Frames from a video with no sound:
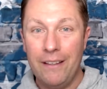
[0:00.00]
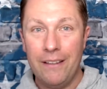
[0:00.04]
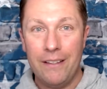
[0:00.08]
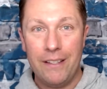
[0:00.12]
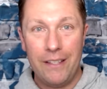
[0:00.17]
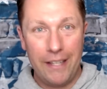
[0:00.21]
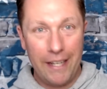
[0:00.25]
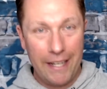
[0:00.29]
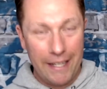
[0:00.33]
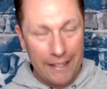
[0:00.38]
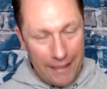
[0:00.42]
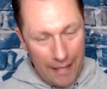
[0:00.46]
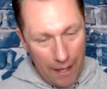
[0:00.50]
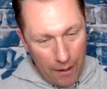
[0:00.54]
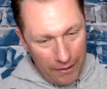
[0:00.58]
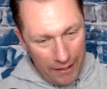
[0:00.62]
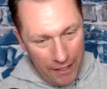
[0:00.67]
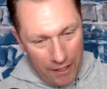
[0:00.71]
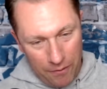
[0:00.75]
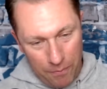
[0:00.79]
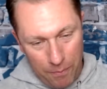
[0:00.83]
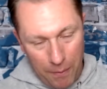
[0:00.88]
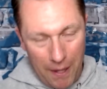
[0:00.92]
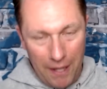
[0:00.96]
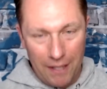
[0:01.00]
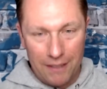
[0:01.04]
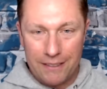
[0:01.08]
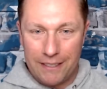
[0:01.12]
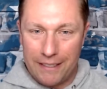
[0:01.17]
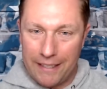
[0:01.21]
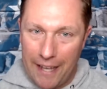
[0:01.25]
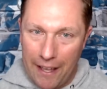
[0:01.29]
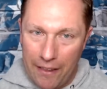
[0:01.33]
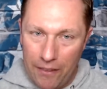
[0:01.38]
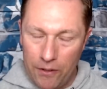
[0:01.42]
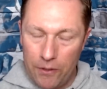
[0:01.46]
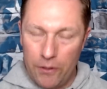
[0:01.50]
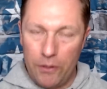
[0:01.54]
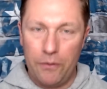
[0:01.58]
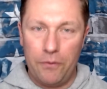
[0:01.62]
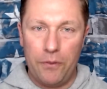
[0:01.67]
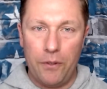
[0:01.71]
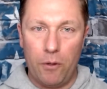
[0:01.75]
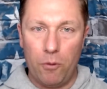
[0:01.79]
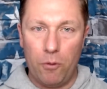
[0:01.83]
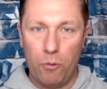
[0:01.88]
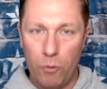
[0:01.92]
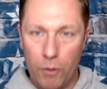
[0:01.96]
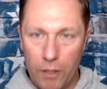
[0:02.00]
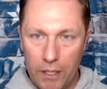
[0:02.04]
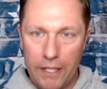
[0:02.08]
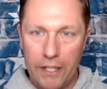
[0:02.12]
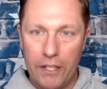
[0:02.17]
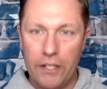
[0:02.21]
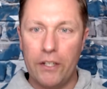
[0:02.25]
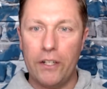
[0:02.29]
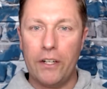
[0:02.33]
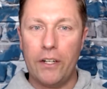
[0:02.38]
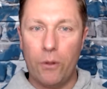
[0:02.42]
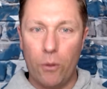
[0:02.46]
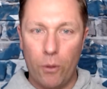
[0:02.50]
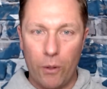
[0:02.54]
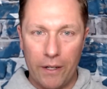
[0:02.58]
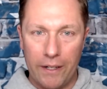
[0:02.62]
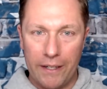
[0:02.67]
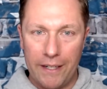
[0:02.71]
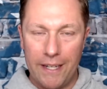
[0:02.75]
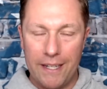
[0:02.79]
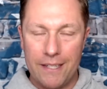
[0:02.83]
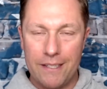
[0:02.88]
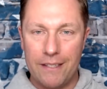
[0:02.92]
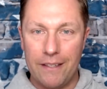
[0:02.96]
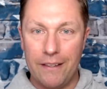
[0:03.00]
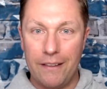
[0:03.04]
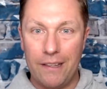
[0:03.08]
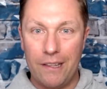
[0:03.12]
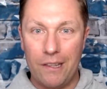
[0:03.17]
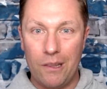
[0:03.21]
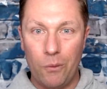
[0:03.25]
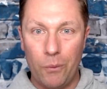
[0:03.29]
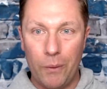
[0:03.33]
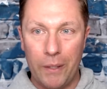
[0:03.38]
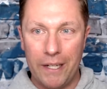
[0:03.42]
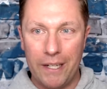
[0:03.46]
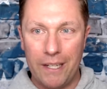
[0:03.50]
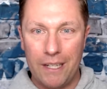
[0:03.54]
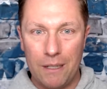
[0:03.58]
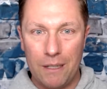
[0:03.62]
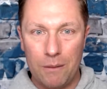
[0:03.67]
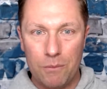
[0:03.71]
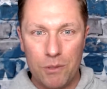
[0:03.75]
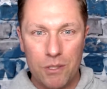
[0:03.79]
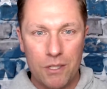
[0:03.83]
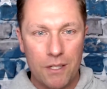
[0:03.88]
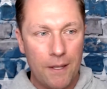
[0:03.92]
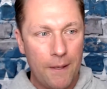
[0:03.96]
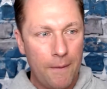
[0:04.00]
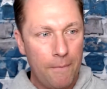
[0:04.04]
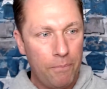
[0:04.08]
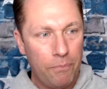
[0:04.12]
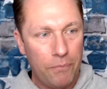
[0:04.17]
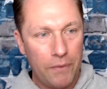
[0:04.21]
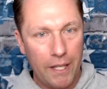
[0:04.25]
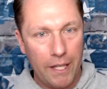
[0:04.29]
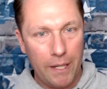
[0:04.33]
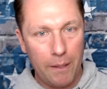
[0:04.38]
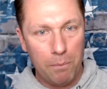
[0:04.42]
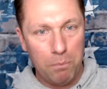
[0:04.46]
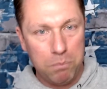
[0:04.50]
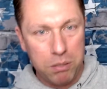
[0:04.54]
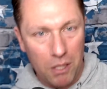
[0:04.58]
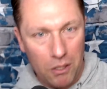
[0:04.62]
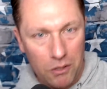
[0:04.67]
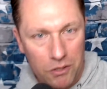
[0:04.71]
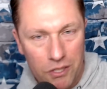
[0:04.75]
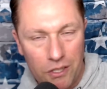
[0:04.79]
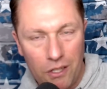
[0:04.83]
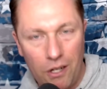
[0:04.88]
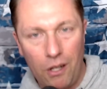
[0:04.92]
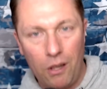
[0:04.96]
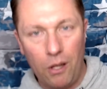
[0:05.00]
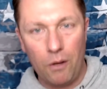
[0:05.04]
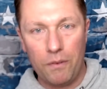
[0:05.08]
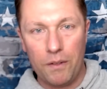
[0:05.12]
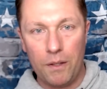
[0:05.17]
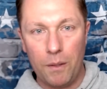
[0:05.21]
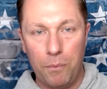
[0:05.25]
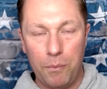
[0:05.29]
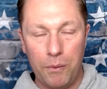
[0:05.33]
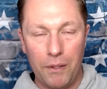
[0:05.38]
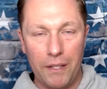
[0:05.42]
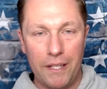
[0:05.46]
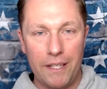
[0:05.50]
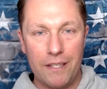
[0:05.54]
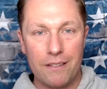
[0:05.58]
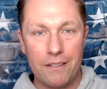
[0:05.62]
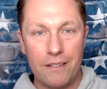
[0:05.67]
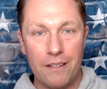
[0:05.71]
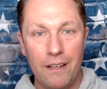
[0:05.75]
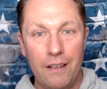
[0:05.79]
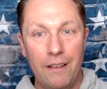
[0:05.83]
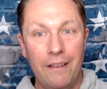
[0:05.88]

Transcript: You get that leaf pile together and you feel really good and organized, and then the wind comes and it blows it all over the place.